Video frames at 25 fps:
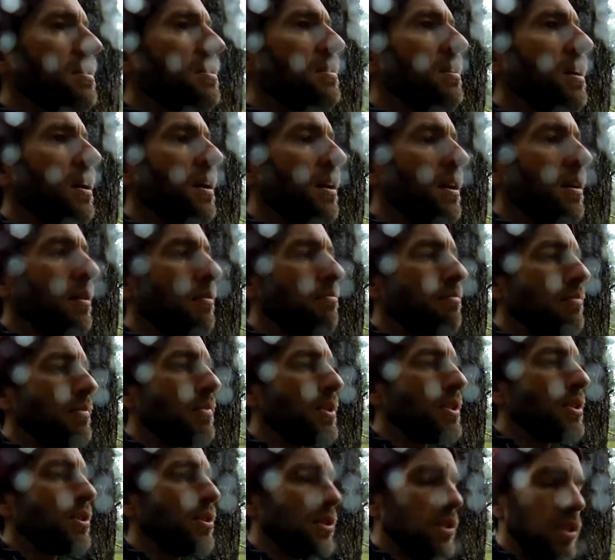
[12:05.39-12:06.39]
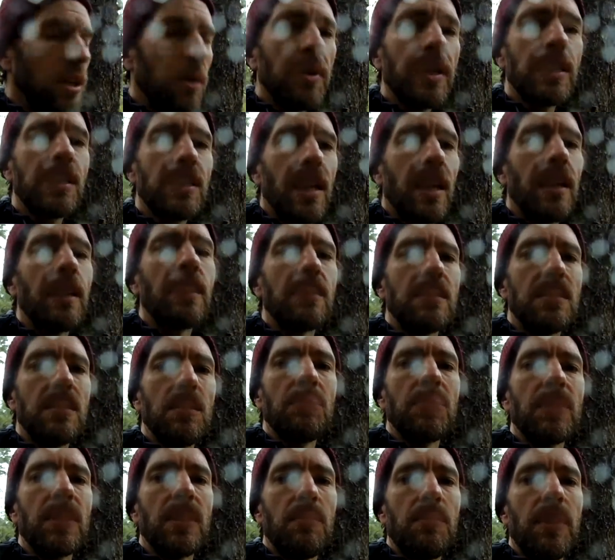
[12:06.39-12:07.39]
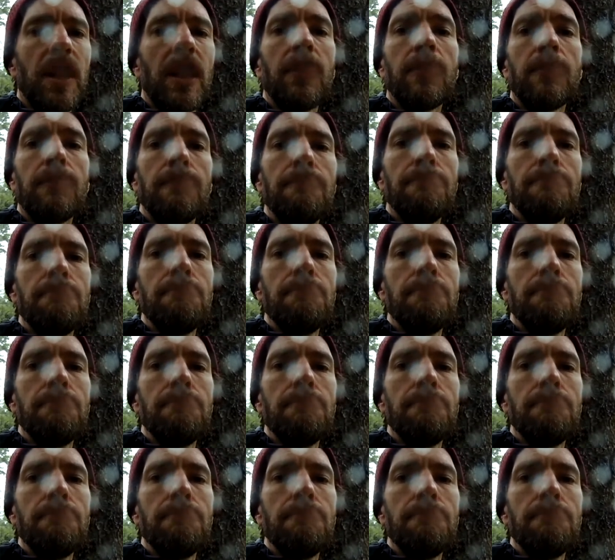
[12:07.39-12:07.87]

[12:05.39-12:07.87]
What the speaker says: to some extent it's simply about